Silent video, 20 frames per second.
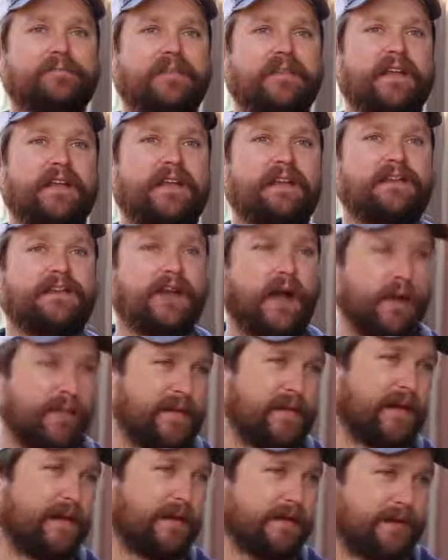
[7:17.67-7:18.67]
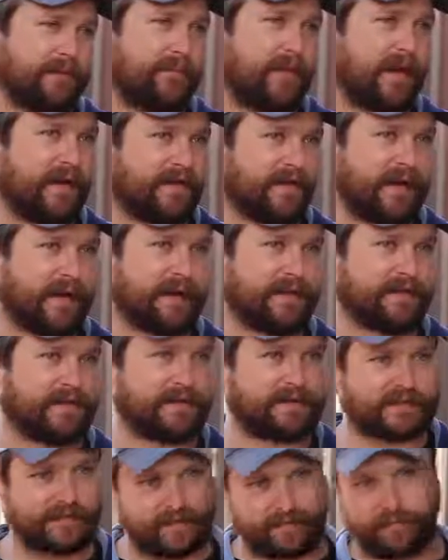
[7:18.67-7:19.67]
kind of dominated by that
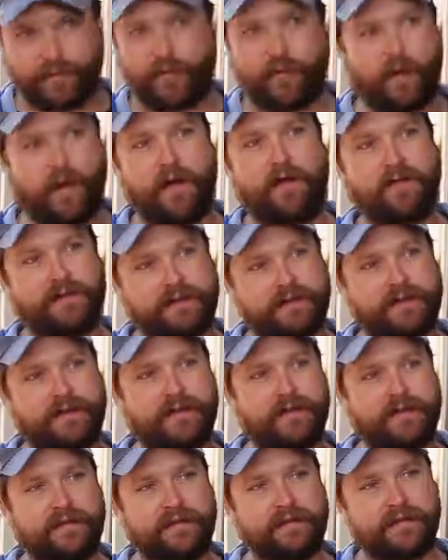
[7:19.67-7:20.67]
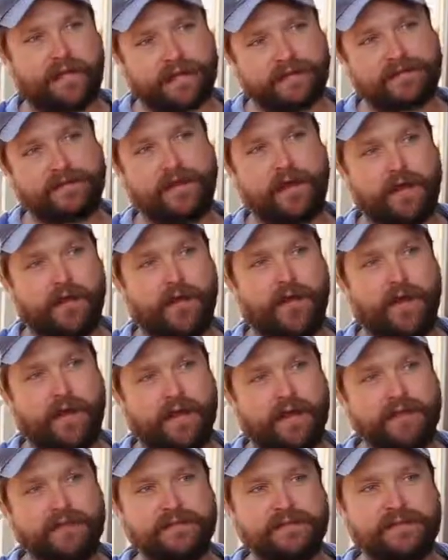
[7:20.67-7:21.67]
stem quality as young
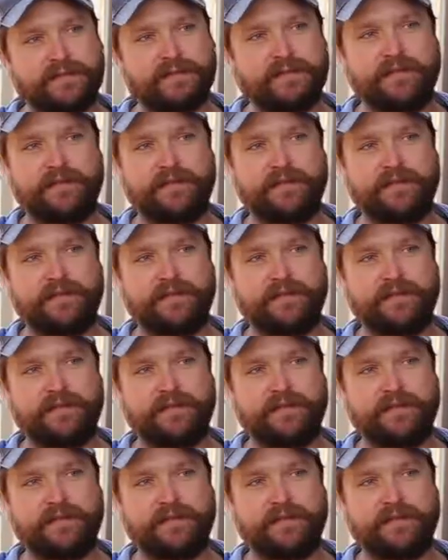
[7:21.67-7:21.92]
wines.